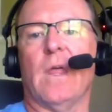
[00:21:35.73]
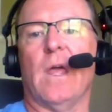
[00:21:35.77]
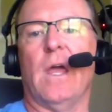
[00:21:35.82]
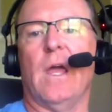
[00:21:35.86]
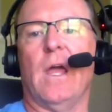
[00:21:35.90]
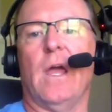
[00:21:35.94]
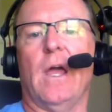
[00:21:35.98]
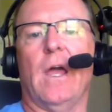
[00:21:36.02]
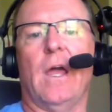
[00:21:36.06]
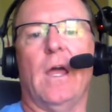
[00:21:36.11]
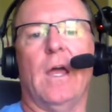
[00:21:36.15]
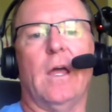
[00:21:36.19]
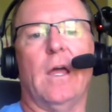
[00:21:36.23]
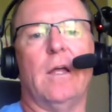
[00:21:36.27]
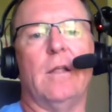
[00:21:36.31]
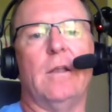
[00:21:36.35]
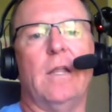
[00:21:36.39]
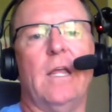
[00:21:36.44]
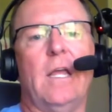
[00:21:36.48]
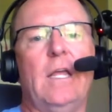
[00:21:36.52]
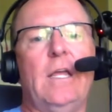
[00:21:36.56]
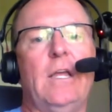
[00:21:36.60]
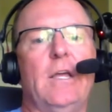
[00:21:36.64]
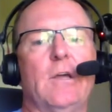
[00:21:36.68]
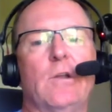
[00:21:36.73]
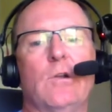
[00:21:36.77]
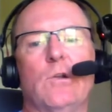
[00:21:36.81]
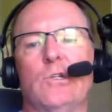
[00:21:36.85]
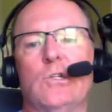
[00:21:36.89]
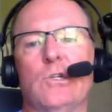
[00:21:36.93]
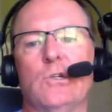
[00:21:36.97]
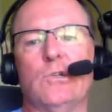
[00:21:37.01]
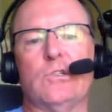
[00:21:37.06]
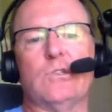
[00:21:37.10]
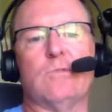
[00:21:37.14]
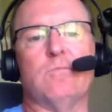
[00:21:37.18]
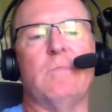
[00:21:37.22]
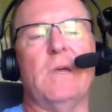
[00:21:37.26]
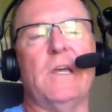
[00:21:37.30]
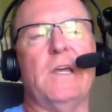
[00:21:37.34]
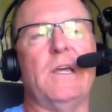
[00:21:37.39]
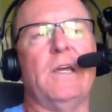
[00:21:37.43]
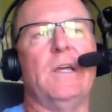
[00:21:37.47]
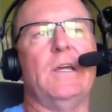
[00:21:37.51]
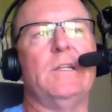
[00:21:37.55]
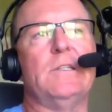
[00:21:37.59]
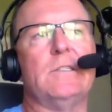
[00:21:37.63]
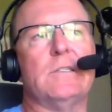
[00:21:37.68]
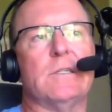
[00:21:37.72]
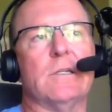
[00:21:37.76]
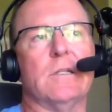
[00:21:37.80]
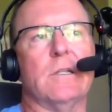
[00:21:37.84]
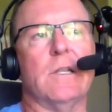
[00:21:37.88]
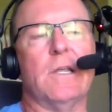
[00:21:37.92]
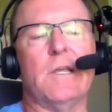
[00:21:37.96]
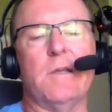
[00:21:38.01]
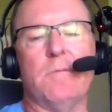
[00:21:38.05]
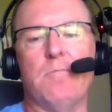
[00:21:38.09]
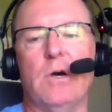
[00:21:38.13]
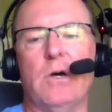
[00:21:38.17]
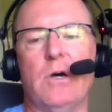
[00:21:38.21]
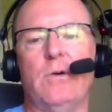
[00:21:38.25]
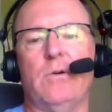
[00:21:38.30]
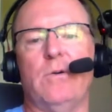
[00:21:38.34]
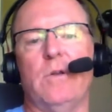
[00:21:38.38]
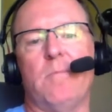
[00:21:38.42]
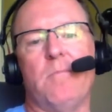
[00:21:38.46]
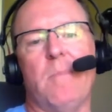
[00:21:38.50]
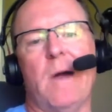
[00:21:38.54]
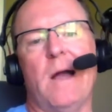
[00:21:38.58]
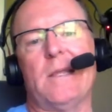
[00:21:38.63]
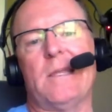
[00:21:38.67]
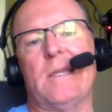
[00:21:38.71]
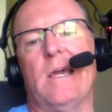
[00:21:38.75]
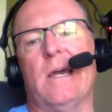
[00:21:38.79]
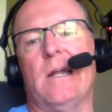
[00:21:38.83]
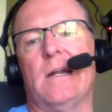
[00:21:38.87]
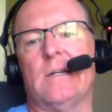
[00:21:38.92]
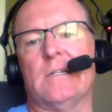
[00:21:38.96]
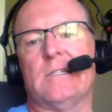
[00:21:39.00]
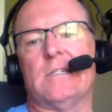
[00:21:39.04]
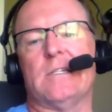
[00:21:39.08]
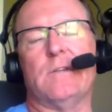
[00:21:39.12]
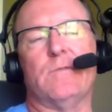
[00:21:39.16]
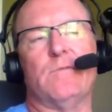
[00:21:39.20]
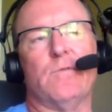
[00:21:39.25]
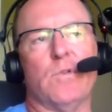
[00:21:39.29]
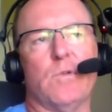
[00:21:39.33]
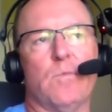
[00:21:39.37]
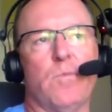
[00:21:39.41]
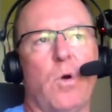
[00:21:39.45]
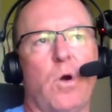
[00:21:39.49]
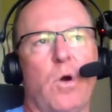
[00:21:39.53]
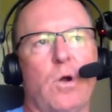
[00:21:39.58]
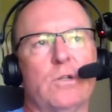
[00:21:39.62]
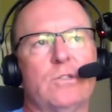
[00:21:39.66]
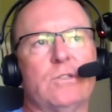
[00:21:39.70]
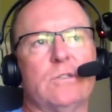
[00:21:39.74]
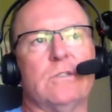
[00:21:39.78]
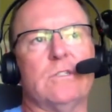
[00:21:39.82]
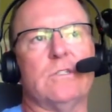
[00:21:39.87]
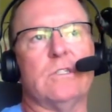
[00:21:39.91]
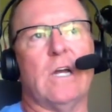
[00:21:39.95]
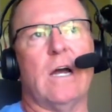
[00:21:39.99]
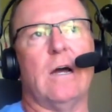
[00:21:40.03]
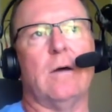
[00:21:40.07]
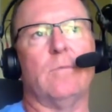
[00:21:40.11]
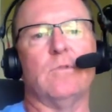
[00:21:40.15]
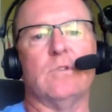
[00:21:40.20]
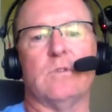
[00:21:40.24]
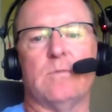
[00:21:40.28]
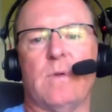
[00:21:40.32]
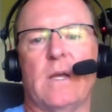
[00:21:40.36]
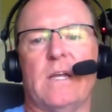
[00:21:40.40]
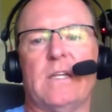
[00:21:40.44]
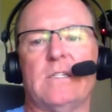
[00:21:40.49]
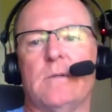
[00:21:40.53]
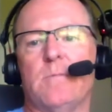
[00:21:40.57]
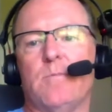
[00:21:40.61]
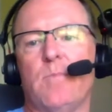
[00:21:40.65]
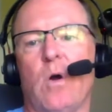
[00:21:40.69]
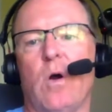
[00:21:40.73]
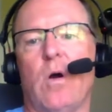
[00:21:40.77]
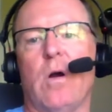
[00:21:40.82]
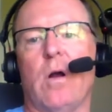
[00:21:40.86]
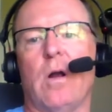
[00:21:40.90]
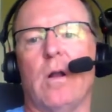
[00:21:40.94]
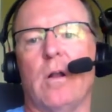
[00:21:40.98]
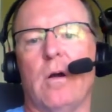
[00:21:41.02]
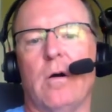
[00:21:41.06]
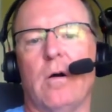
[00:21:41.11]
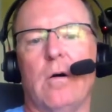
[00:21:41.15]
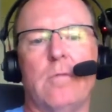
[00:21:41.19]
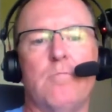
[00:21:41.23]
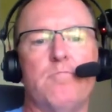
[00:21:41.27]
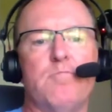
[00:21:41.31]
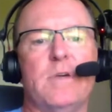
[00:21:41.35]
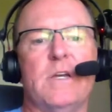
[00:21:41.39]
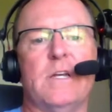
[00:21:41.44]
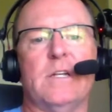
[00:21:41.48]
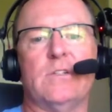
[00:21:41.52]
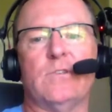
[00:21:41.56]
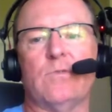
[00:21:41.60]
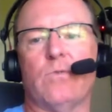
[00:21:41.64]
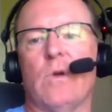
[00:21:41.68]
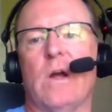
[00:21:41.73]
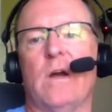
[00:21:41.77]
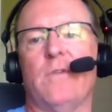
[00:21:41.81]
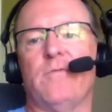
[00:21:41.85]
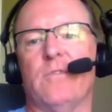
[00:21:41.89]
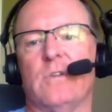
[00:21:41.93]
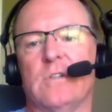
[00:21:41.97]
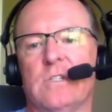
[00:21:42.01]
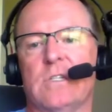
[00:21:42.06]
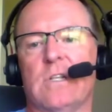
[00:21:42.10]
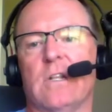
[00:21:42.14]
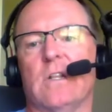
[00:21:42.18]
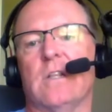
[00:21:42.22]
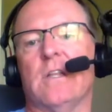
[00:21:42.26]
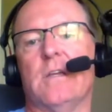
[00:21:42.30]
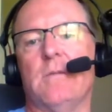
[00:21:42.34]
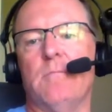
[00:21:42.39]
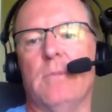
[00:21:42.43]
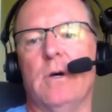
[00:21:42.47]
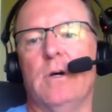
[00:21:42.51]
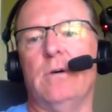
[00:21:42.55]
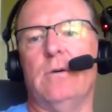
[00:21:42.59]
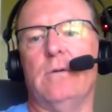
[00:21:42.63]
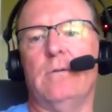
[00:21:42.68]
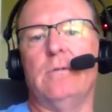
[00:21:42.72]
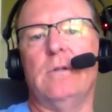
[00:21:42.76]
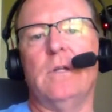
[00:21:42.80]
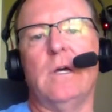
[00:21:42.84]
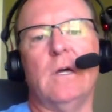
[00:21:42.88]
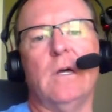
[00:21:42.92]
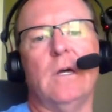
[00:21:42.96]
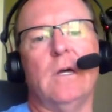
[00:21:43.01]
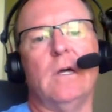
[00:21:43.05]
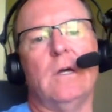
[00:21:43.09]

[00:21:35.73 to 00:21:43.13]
And he introduced me to Lee Moon, and my candidacy for the Marshall job was based in part on Ben's reference to Lee Moon,